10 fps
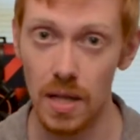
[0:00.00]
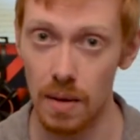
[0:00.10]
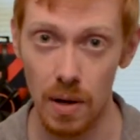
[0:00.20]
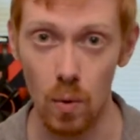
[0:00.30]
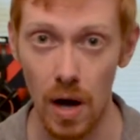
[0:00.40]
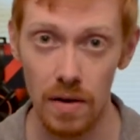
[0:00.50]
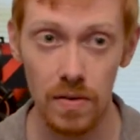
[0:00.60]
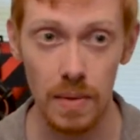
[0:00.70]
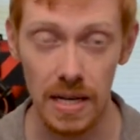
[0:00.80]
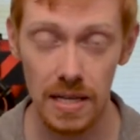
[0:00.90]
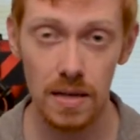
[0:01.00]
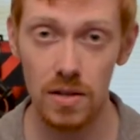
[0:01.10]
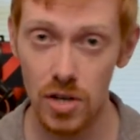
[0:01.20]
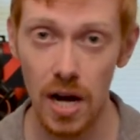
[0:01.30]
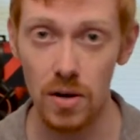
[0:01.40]
like my wife or my
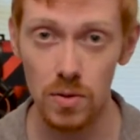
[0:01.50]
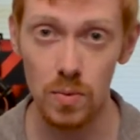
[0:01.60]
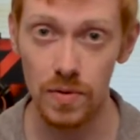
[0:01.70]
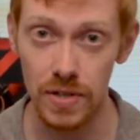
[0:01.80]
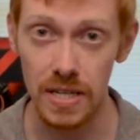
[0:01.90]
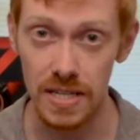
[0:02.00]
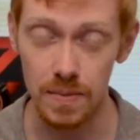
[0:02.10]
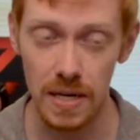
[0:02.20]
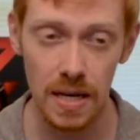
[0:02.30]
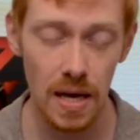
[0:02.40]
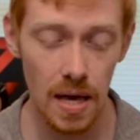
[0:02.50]
child if she needs me.